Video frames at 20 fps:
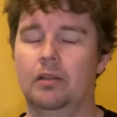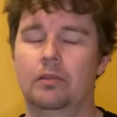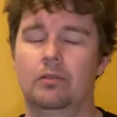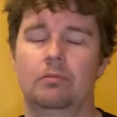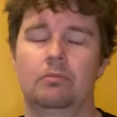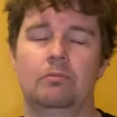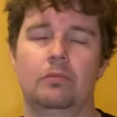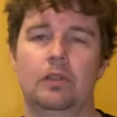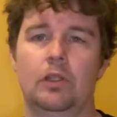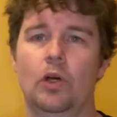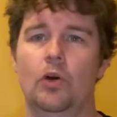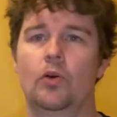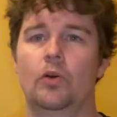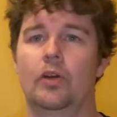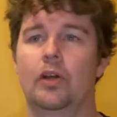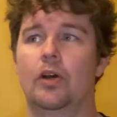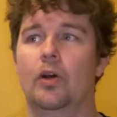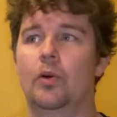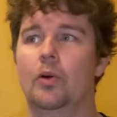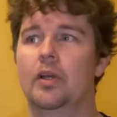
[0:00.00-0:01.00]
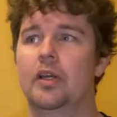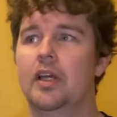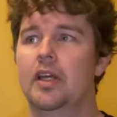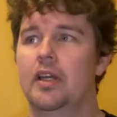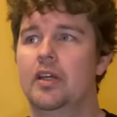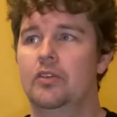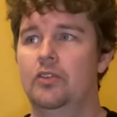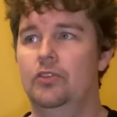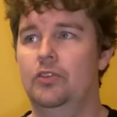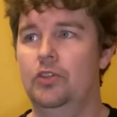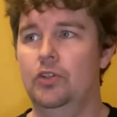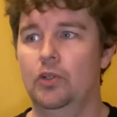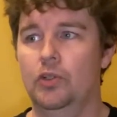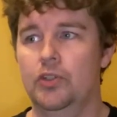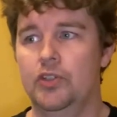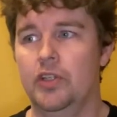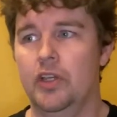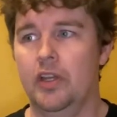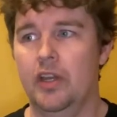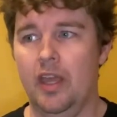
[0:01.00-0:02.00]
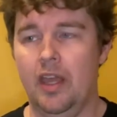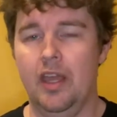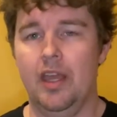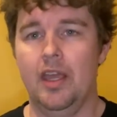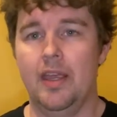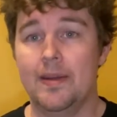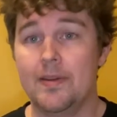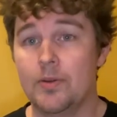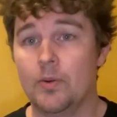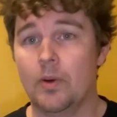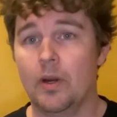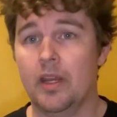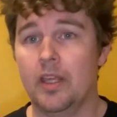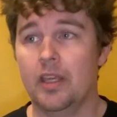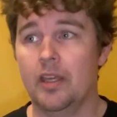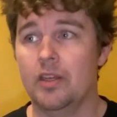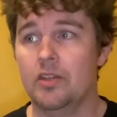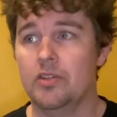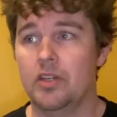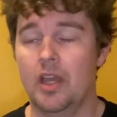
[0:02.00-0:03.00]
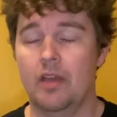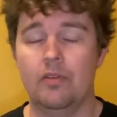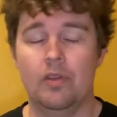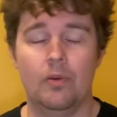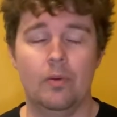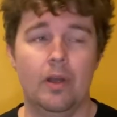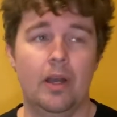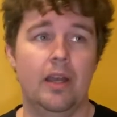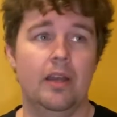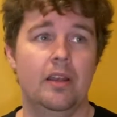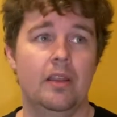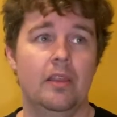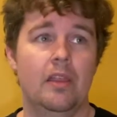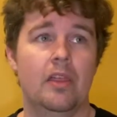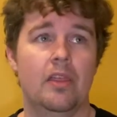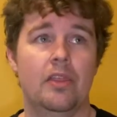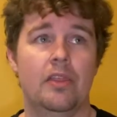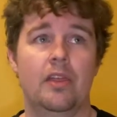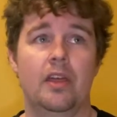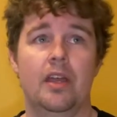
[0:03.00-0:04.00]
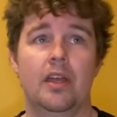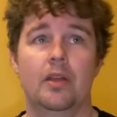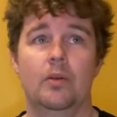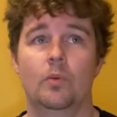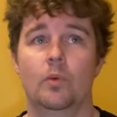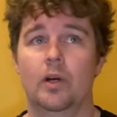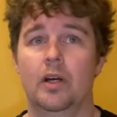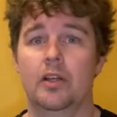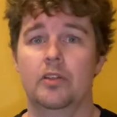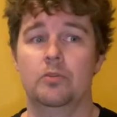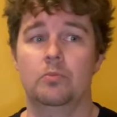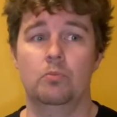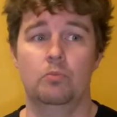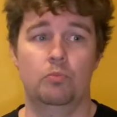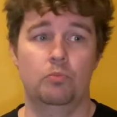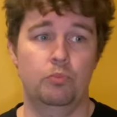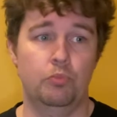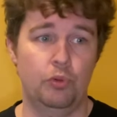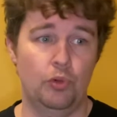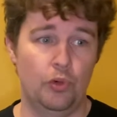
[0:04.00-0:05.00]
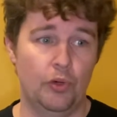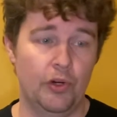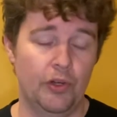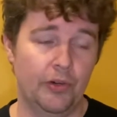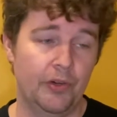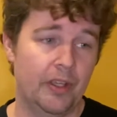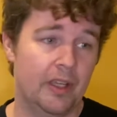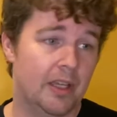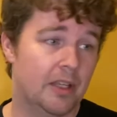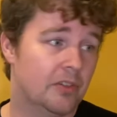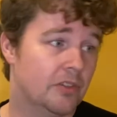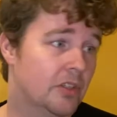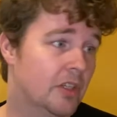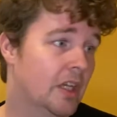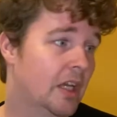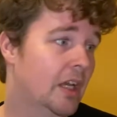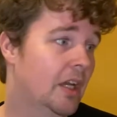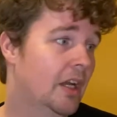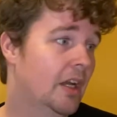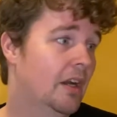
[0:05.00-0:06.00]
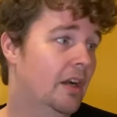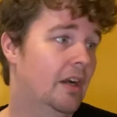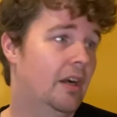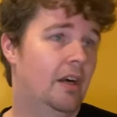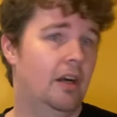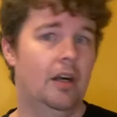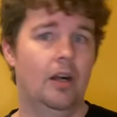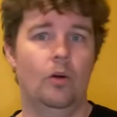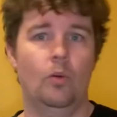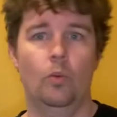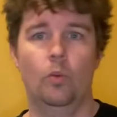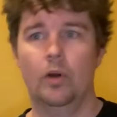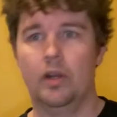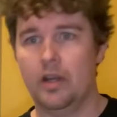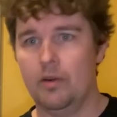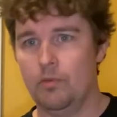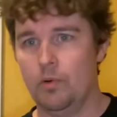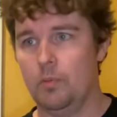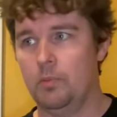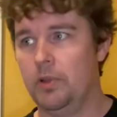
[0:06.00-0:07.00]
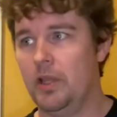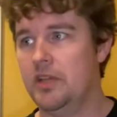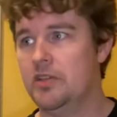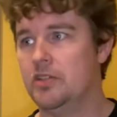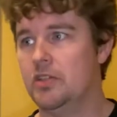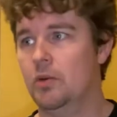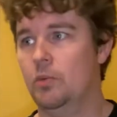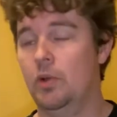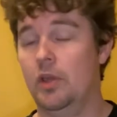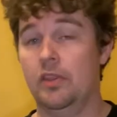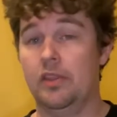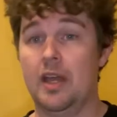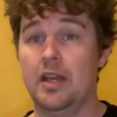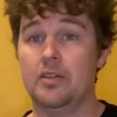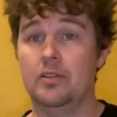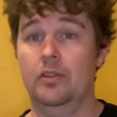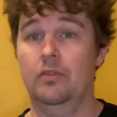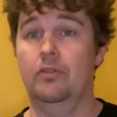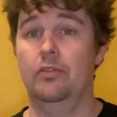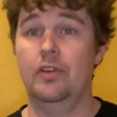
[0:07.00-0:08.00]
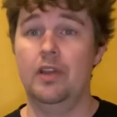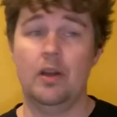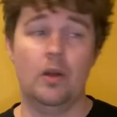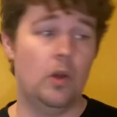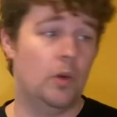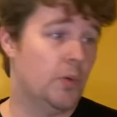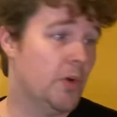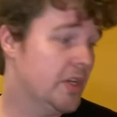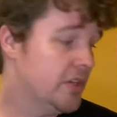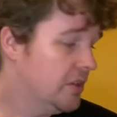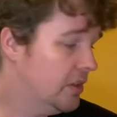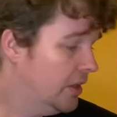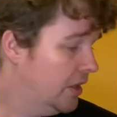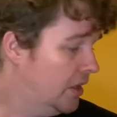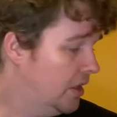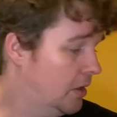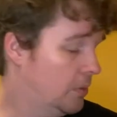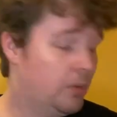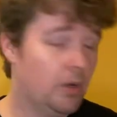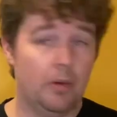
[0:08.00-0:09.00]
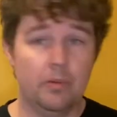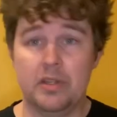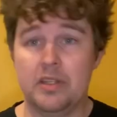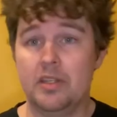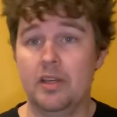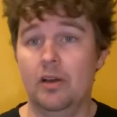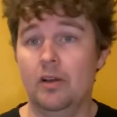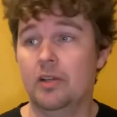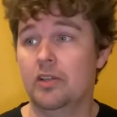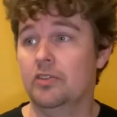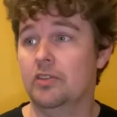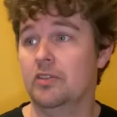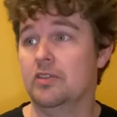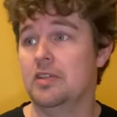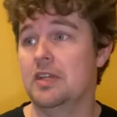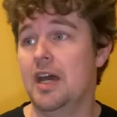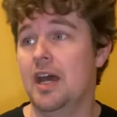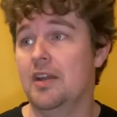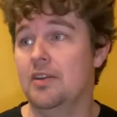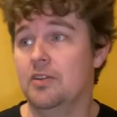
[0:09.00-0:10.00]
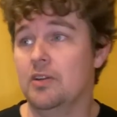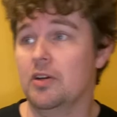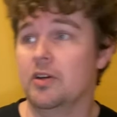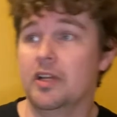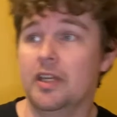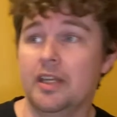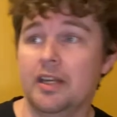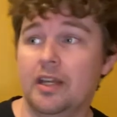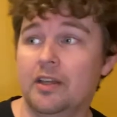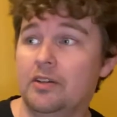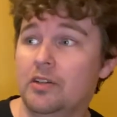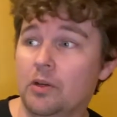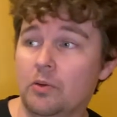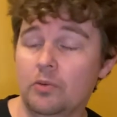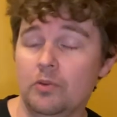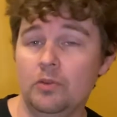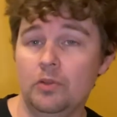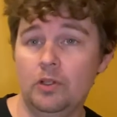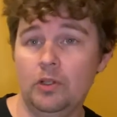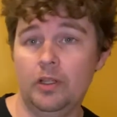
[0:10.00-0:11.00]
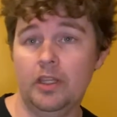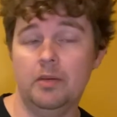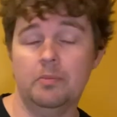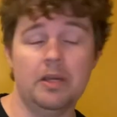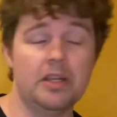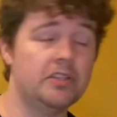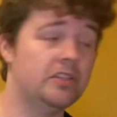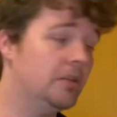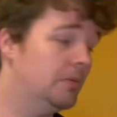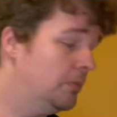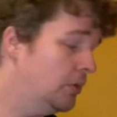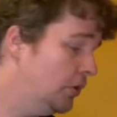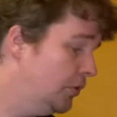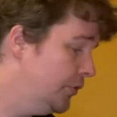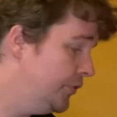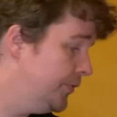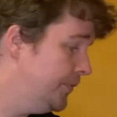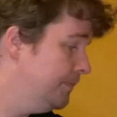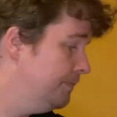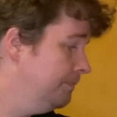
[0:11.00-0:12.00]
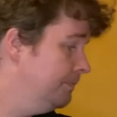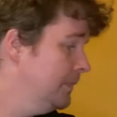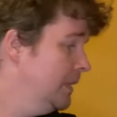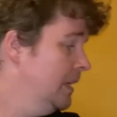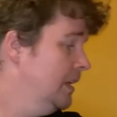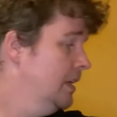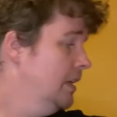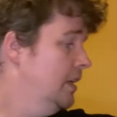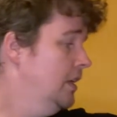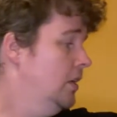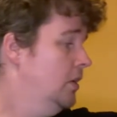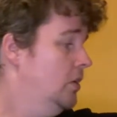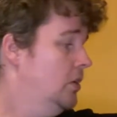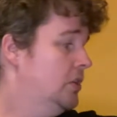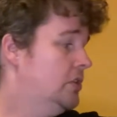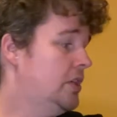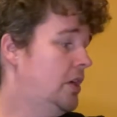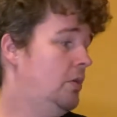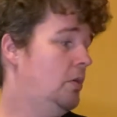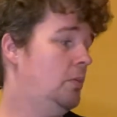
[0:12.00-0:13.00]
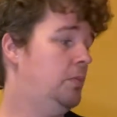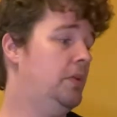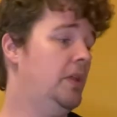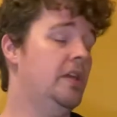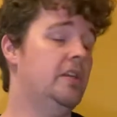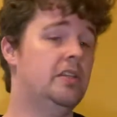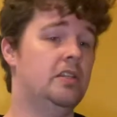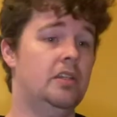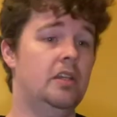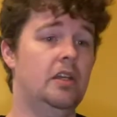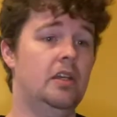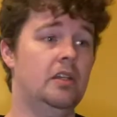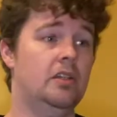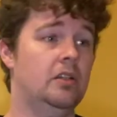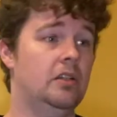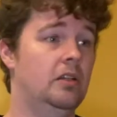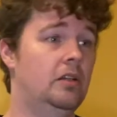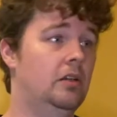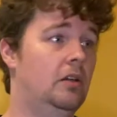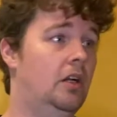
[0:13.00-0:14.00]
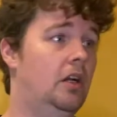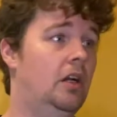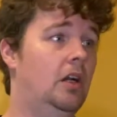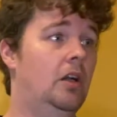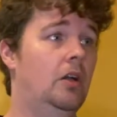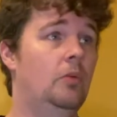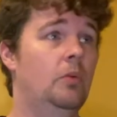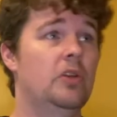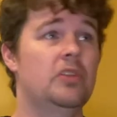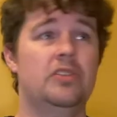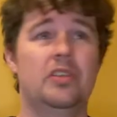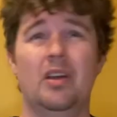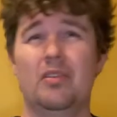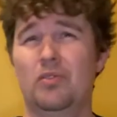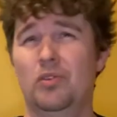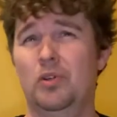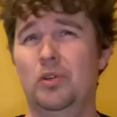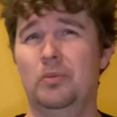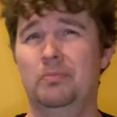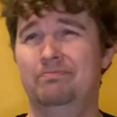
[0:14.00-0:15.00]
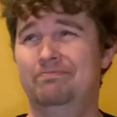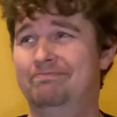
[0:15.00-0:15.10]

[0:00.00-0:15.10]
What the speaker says: logo Zildjian A 20-inch heavy ride, and the thing was brilliant. What I've replaced it with, actually very recently, you can probably tell because it's not dirty and I don't clean my cymbals, was I replaced it with several